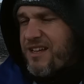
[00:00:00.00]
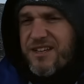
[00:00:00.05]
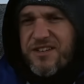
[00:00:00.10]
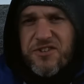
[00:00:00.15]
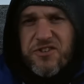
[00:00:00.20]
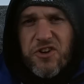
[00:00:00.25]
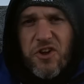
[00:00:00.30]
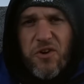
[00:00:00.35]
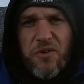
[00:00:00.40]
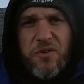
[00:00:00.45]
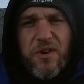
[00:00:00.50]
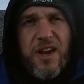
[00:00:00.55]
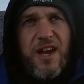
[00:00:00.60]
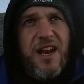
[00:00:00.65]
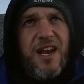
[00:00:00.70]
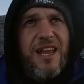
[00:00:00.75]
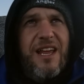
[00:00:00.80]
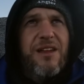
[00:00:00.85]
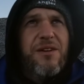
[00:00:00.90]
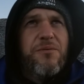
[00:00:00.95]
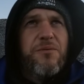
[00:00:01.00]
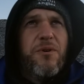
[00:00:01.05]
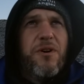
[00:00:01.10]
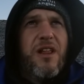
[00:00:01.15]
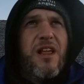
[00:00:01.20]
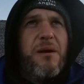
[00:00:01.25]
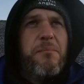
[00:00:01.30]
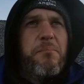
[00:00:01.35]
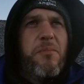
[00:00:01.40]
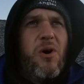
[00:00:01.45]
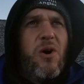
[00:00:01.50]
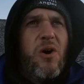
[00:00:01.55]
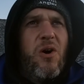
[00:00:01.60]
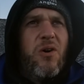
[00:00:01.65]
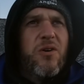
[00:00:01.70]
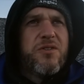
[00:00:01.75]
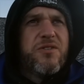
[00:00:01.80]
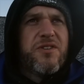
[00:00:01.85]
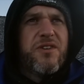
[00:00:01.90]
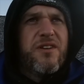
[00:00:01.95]
it's not really one of them
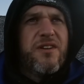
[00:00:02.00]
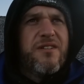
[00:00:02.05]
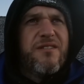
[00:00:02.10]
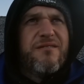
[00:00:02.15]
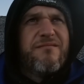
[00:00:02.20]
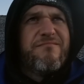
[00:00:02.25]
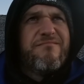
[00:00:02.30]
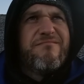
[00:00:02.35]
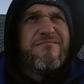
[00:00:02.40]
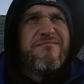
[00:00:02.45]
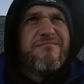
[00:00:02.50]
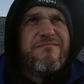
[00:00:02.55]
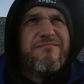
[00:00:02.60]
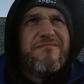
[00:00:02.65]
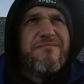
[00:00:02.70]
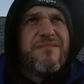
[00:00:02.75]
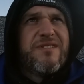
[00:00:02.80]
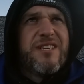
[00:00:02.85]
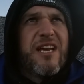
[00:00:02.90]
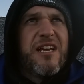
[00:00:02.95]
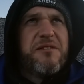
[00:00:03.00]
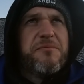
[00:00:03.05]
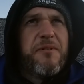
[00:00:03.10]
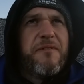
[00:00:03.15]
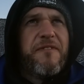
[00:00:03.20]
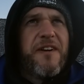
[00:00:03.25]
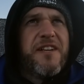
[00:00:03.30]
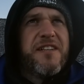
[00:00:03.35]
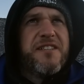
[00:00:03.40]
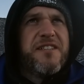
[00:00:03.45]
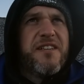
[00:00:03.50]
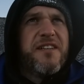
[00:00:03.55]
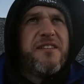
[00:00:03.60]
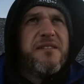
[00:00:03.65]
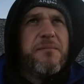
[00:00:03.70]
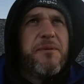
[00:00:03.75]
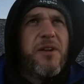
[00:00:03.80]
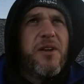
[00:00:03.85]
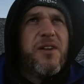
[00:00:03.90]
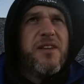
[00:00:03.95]
marks that takes my fancy,
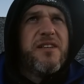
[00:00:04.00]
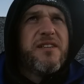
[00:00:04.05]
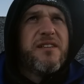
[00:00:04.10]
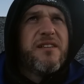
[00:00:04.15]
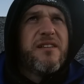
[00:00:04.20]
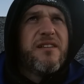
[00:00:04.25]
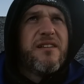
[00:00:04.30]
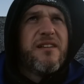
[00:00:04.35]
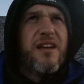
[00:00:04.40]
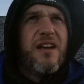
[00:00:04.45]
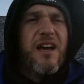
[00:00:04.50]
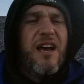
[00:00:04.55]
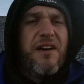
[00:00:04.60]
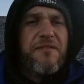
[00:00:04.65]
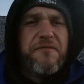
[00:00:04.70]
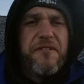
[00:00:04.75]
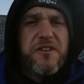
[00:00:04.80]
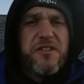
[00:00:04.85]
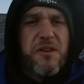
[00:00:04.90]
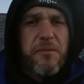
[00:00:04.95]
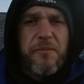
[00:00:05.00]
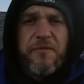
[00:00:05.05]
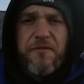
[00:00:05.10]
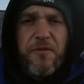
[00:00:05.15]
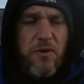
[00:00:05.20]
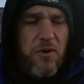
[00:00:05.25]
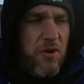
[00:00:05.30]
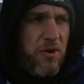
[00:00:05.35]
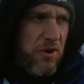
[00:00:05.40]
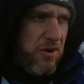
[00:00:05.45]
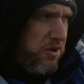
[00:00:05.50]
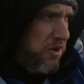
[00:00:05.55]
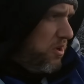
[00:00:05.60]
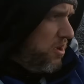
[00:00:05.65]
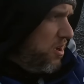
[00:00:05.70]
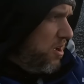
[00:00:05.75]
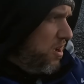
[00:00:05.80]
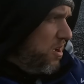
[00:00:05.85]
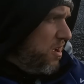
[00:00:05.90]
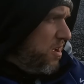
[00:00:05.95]
to be honest. Uh, I fished it before.
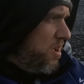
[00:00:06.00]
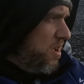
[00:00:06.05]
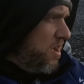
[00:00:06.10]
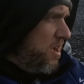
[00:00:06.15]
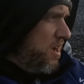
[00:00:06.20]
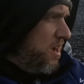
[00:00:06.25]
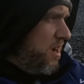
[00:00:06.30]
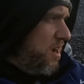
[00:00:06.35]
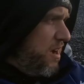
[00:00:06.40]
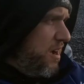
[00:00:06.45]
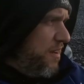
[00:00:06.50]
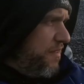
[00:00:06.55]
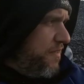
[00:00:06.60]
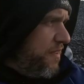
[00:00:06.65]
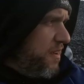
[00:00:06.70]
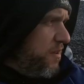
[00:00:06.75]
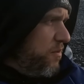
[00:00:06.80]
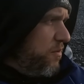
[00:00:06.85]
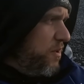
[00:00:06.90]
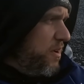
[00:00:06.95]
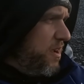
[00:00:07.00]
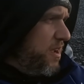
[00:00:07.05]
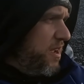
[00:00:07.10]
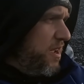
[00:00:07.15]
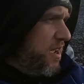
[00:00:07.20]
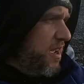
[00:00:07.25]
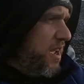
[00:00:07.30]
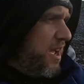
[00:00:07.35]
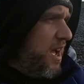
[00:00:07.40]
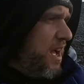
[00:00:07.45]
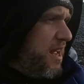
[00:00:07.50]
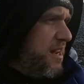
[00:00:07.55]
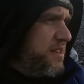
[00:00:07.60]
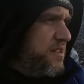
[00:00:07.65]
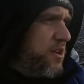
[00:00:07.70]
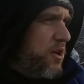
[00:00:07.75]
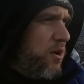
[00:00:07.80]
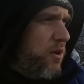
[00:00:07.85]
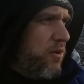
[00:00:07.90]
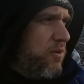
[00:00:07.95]
I think we had
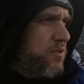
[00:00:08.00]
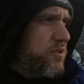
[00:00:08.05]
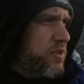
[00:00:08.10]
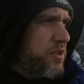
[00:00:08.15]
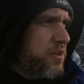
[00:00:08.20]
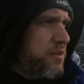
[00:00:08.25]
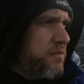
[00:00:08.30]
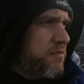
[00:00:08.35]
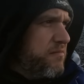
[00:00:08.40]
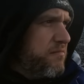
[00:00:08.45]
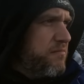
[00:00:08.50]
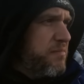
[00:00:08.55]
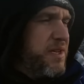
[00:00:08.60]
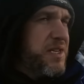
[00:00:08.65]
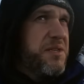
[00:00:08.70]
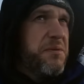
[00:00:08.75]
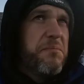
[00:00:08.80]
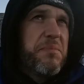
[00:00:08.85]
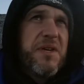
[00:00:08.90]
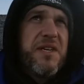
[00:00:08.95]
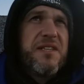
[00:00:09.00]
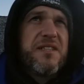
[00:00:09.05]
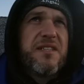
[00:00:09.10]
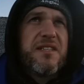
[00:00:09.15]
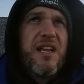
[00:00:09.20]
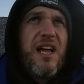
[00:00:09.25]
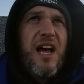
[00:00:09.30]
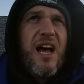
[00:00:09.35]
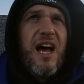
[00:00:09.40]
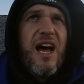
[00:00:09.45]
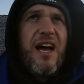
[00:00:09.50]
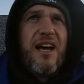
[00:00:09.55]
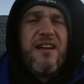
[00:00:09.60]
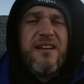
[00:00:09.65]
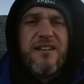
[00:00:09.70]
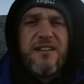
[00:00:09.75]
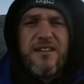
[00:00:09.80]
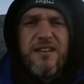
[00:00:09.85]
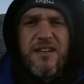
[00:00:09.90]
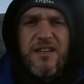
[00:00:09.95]
dogs and bits and pieces like
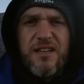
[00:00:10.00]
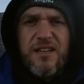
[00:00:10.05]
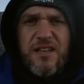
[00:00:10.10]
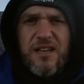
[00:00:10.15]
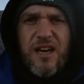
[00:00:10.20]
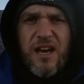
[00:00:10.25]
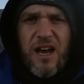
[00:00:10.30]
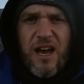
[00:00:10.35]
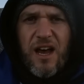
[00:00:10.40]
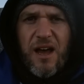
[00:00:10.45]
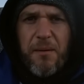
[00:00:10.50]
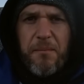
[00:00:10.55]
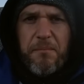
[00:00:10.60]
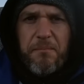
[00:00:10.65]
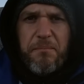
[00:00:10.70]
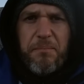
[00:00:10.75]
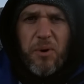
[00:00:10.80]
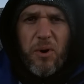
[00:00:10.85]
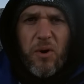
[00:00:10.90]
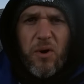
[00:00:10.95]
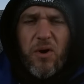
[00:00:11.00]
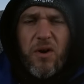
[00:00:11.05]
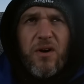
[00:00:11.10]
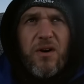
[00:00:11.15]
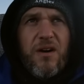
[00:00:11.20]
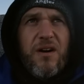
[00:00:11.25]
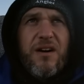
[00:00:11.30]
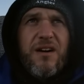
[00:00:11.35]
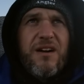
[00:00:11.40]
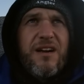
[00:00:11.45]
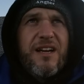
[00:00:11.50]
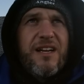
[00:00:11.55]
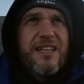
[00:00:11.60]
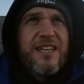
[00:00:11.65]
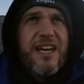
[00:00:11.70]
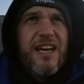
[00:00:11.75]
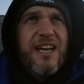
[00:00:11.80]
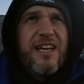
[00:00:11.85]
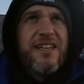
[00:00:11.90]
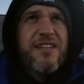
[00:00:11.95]
that. Um, but
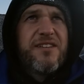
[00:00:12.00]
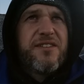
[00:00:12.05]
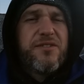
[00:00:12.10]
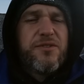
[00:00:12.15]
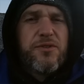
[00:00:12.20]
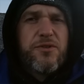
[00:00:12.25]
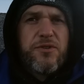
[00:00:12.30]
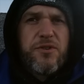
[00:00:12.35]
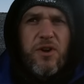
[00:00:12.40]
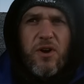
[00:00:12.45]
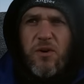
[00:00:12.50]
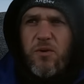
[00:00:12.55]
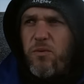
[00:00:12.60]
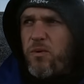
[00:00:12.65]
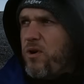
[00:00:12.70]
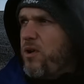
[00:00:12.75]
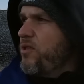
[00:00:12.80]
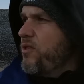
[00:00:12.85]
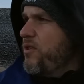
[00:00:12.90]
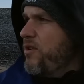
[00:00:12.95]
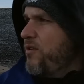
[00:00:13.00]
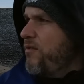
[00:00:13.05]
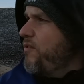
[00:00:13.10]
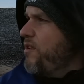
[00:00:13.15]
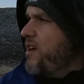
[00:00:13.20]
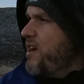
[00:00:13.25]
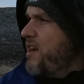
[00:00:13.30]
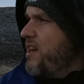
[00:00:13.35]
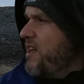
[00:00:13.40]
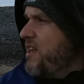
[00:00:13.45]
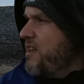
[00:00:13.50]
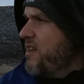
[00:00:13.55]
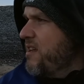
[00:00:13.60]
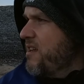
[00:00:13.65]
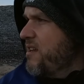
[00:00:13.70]
yeah, it's just not one that really